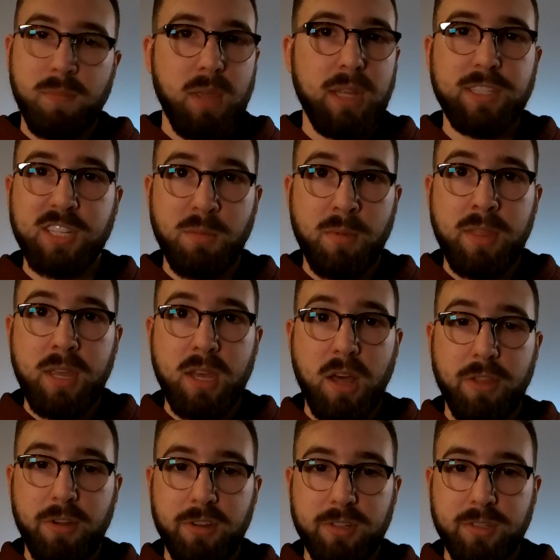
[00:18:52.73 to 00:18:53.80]
and some of the
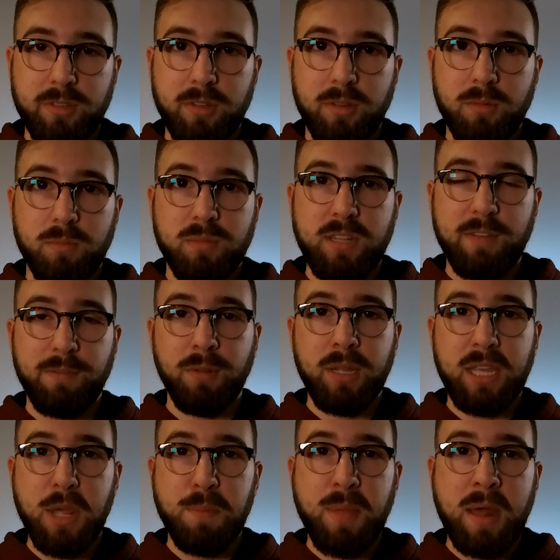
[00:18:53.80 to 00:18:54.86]
others. Definitely
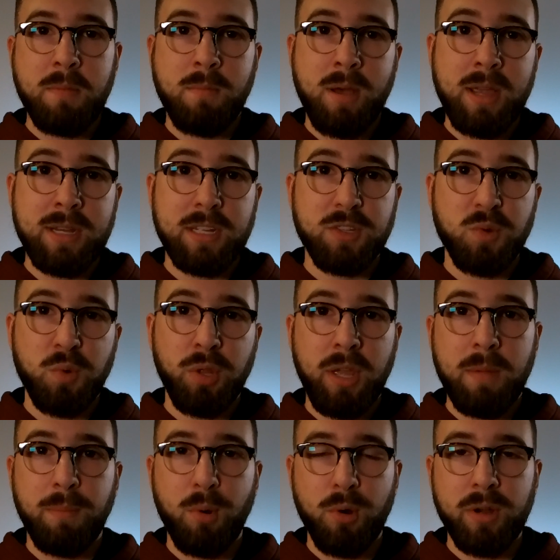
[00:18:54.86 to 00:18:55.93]
keep that in mind. It's a
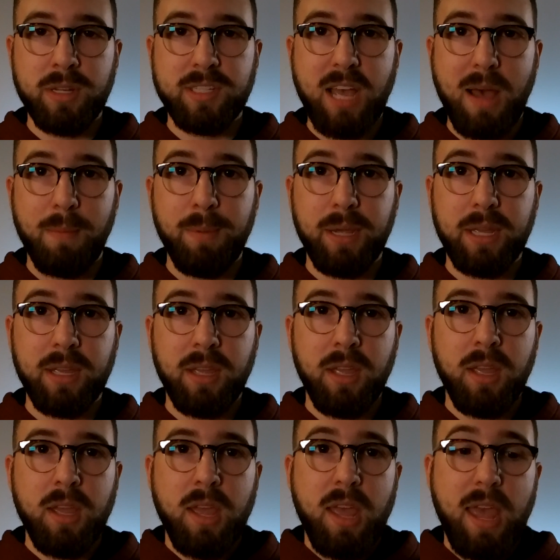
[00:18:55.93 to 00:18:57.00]
really important topic.
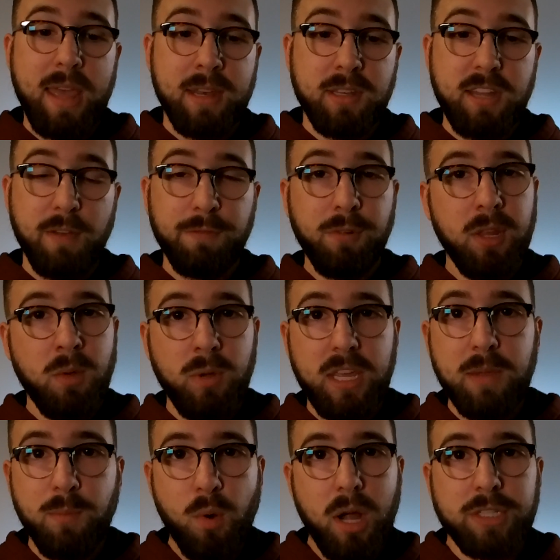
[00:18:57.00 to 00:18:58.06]
And definitely
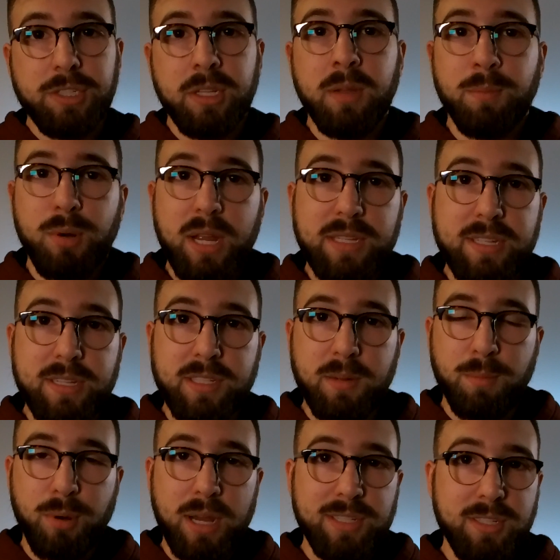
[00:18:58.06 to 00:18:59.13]
keep watching the prices.
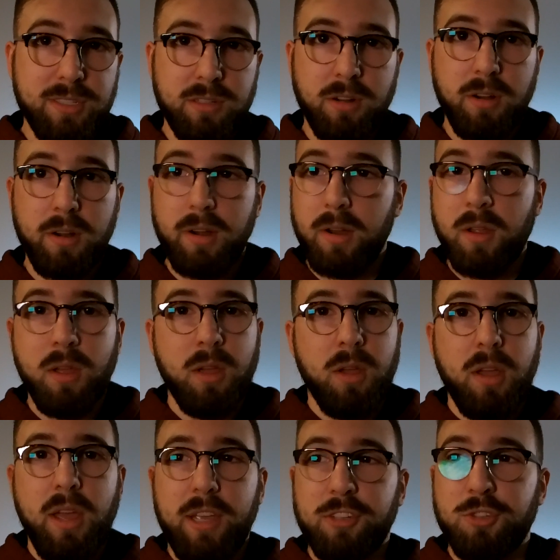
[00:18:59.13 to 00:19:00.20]
The prices are
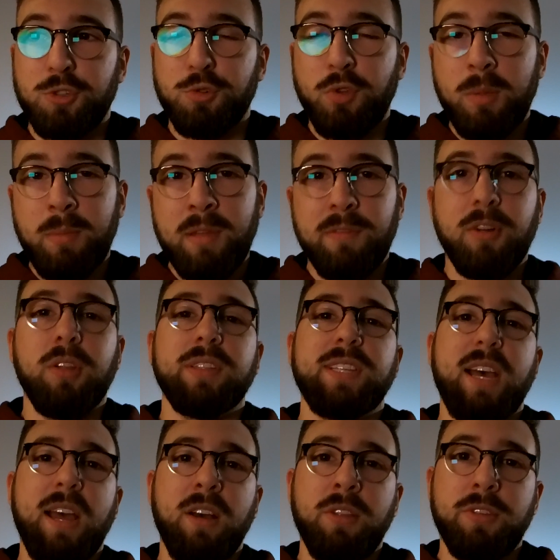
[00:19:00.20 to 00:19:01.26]
extremely
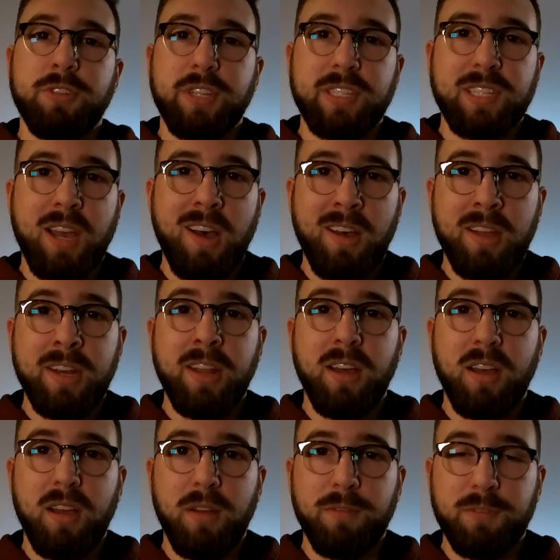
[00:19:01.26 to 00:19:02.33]
volatile. There's a ton
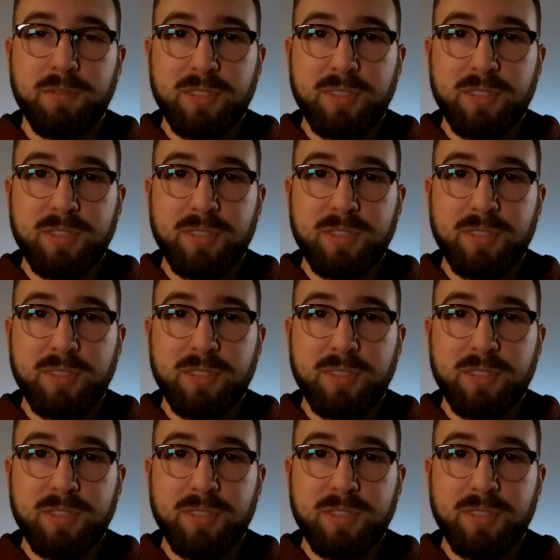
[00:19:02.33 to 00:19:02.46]
of